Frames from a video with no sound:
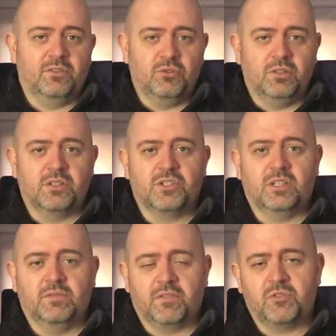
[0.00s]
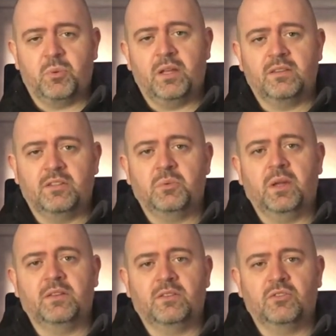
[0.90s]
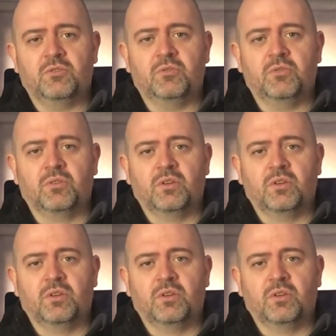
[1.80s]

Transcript: Year's Eve of 2022,